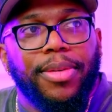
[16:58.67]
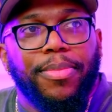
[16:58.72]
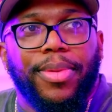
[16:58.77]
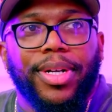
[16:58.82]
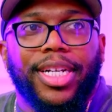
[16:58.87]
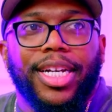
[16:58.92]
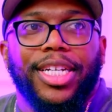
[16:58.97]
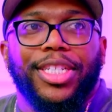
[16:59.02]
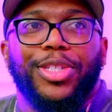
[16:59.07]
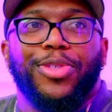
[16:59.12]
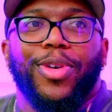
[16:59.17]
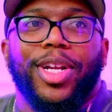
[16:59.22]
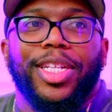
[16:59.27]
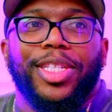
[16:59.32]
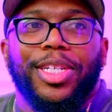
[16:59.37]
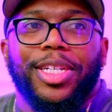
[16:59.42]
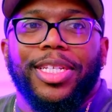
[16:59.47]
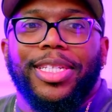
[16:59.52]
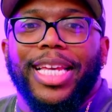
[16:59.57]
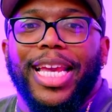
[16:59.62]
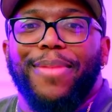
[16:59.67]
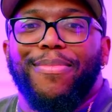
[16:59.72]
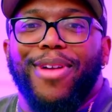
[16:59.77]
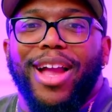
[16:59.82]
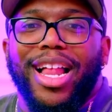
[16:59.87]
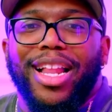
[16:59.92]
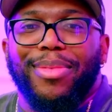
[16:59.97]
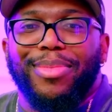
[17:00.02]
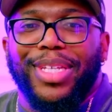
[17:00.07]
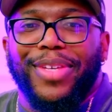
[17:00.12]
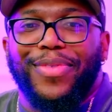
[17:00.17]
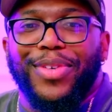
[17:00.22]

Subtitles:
Because you run into the same problems.